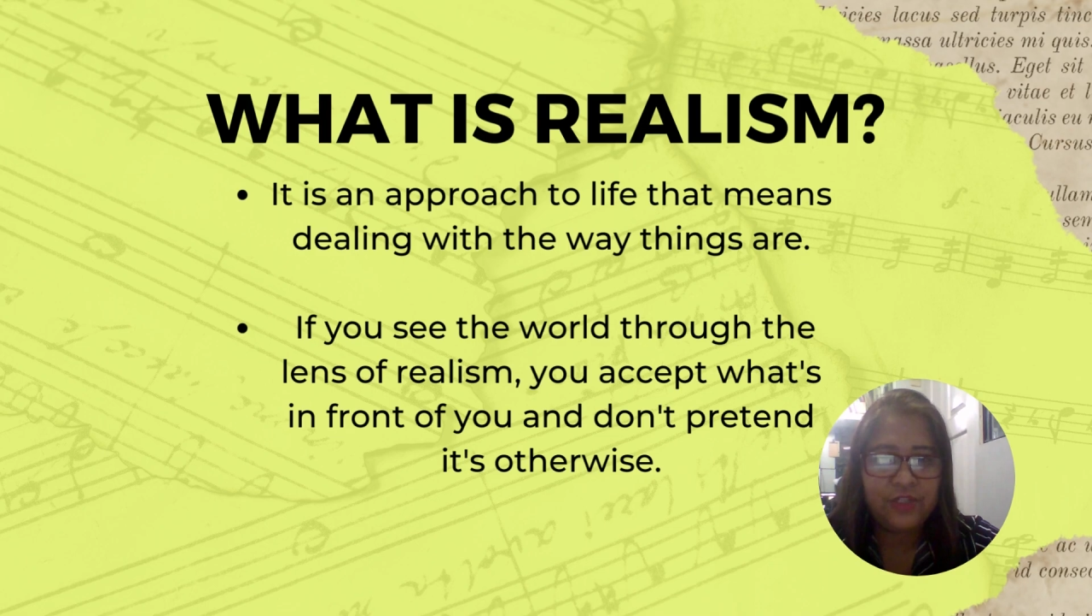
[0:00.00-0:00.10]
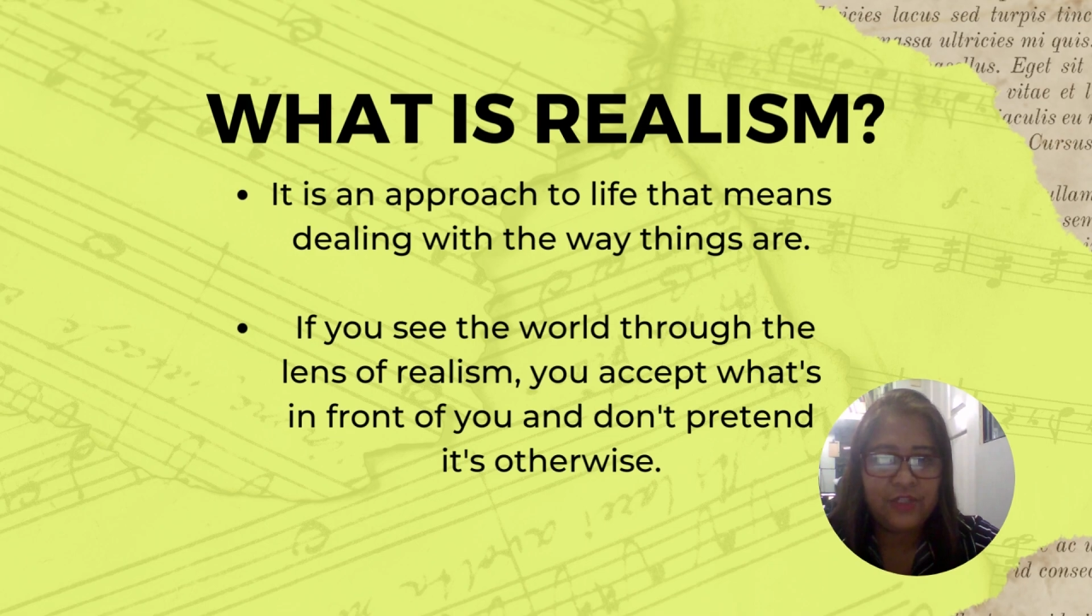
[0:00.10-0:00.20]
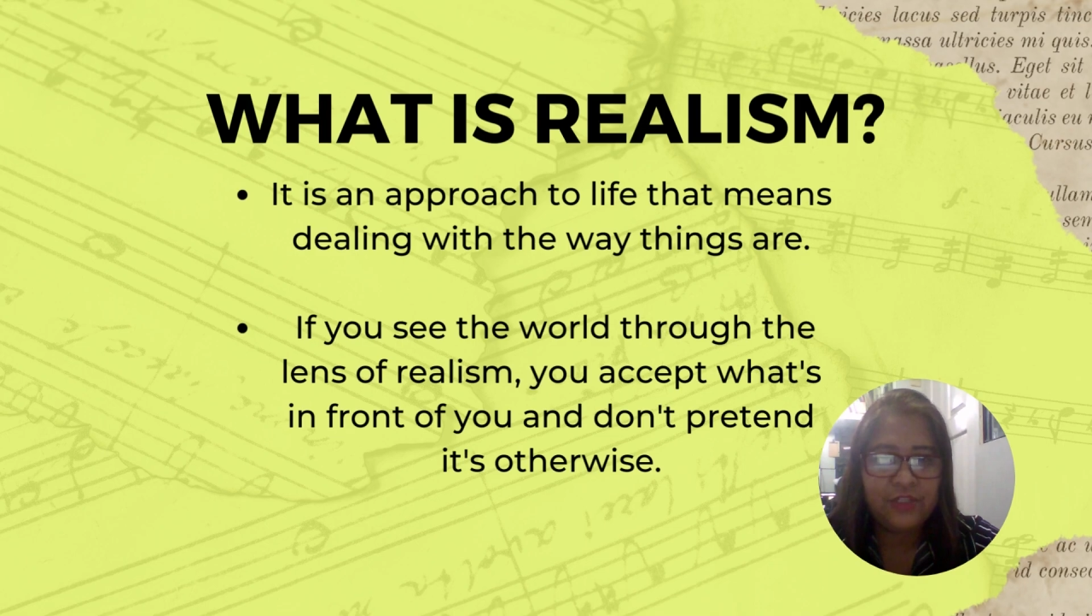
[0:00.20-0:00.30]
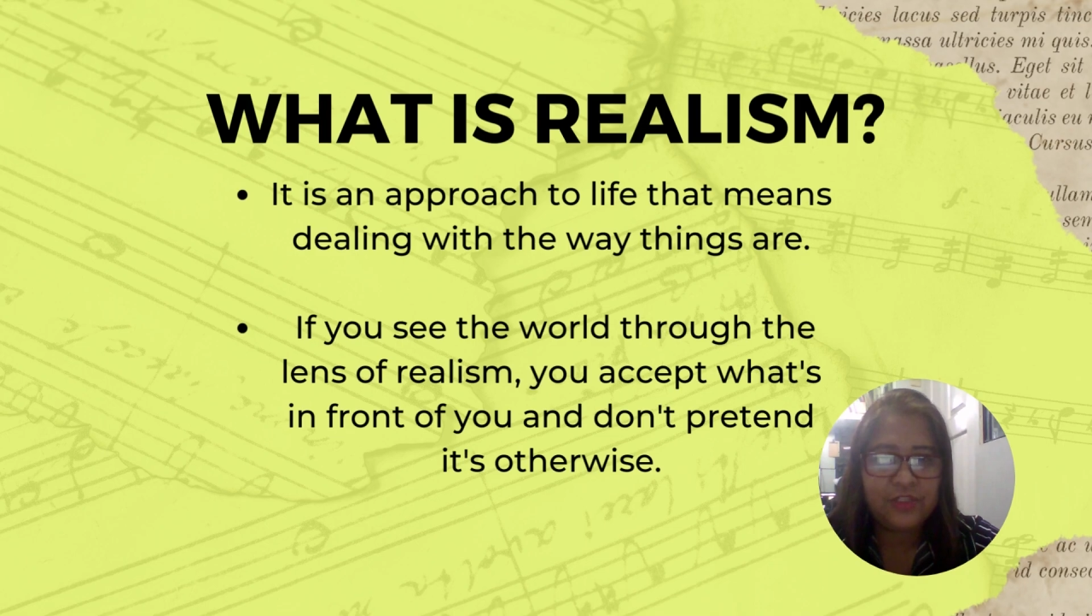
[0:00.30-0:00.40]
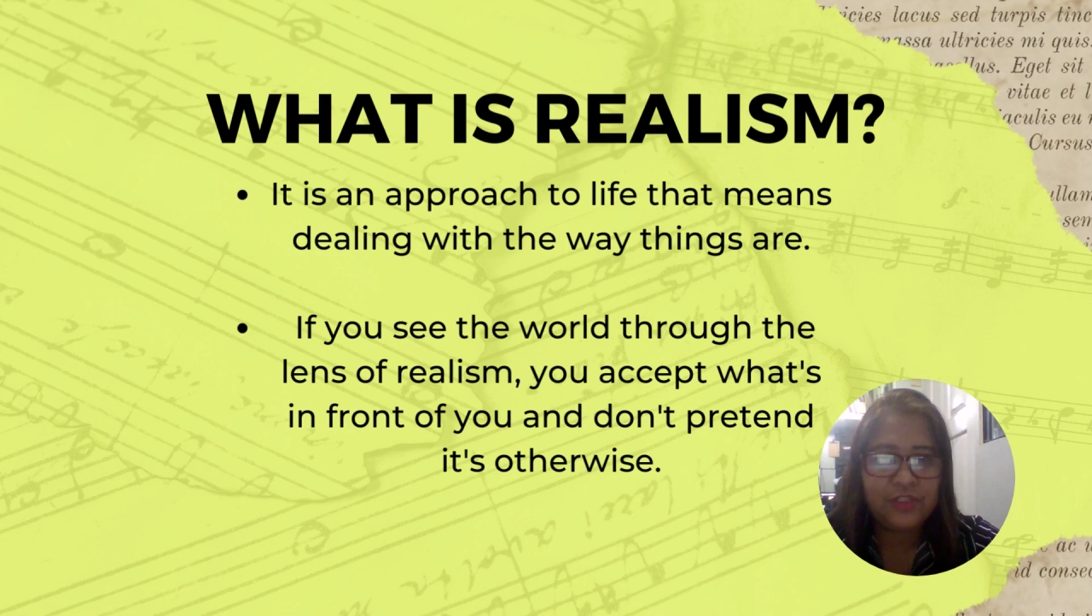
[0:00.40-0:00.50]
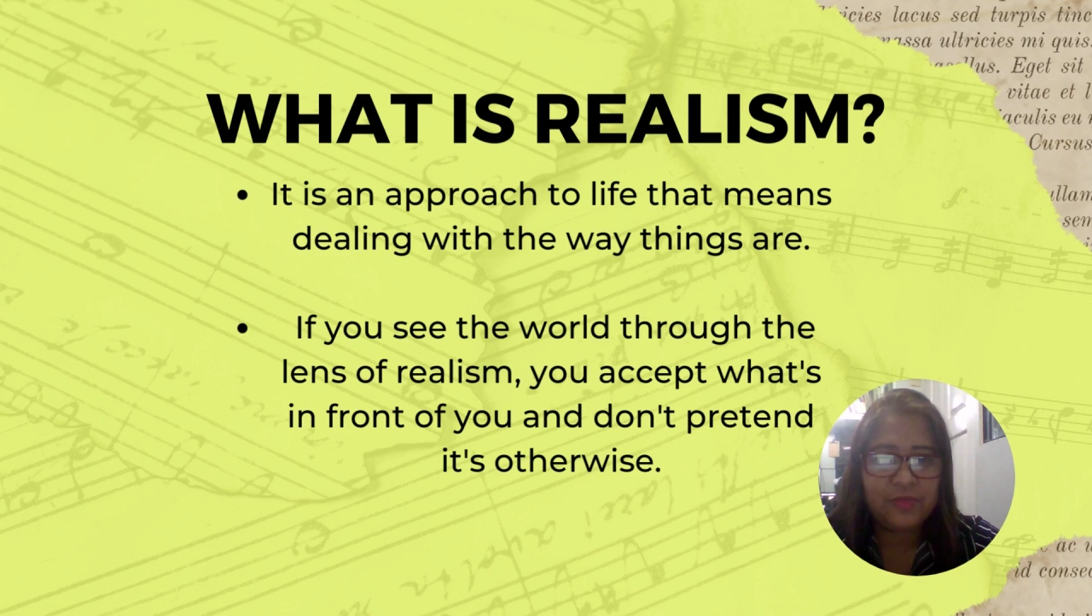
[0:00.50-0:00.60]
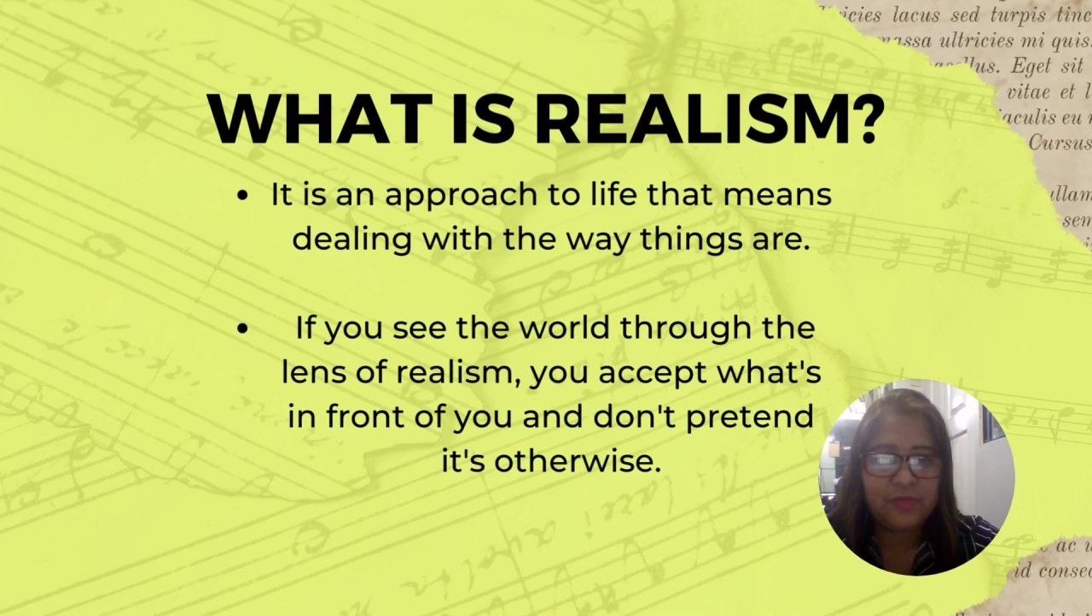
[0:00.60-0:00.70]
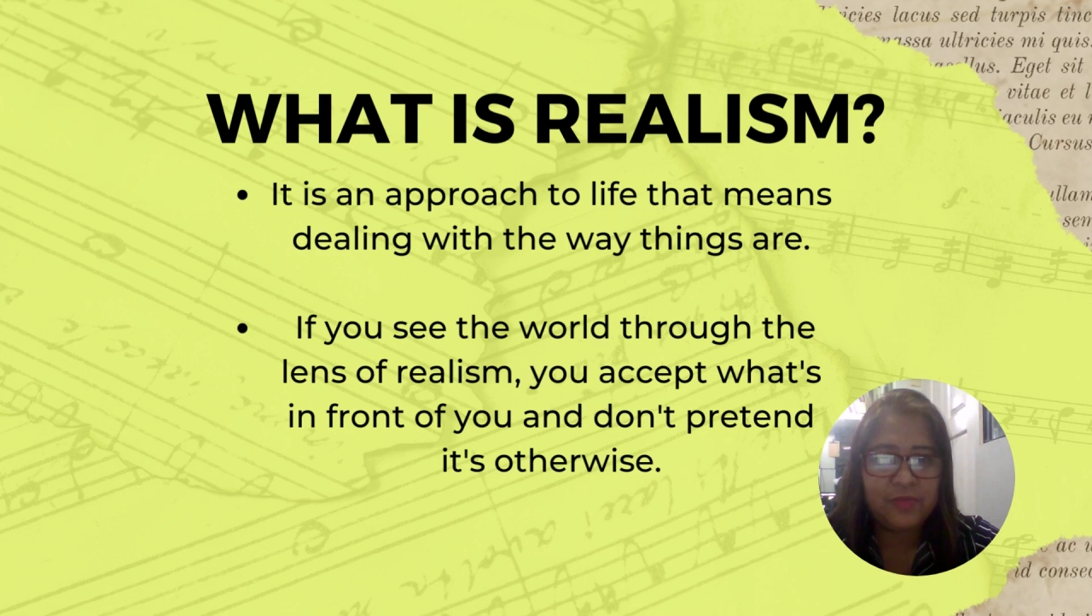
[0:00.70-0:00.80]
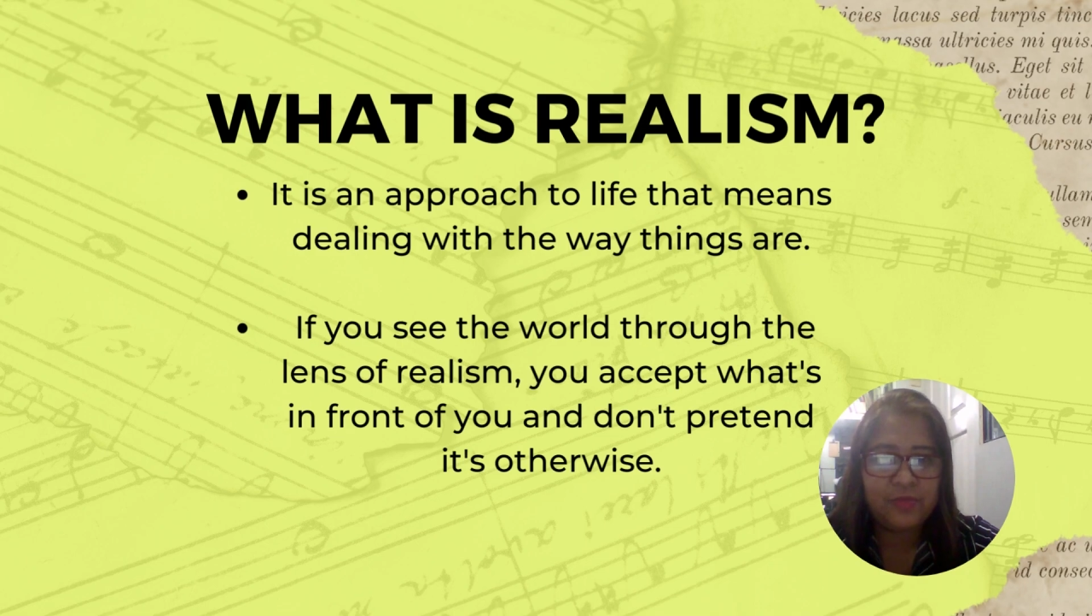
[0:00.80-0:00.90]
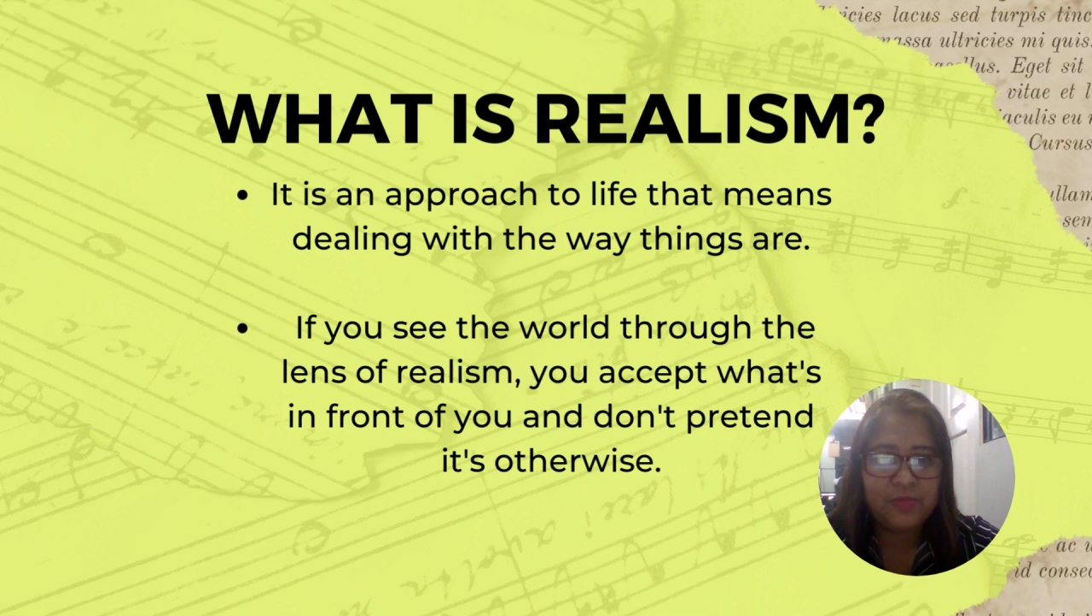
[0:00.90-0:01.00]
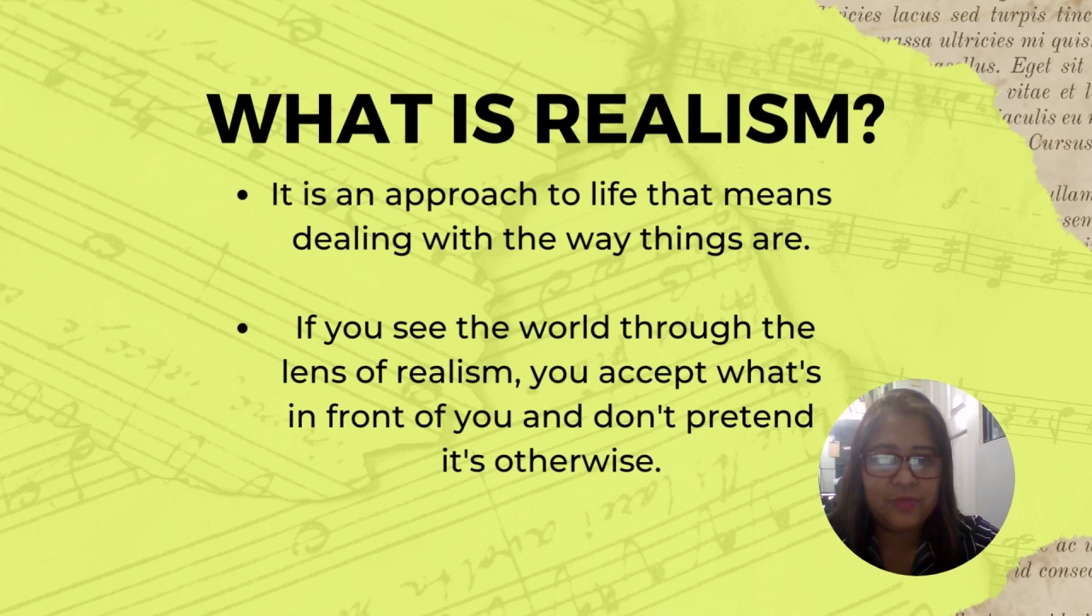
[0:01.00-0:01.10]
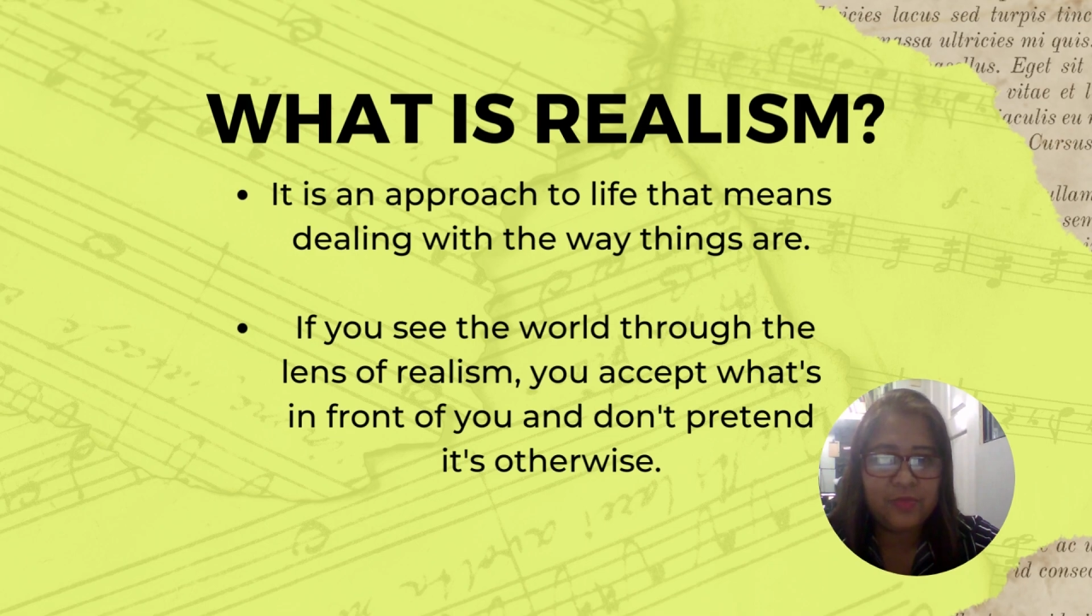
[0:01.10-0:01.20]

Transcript: realism,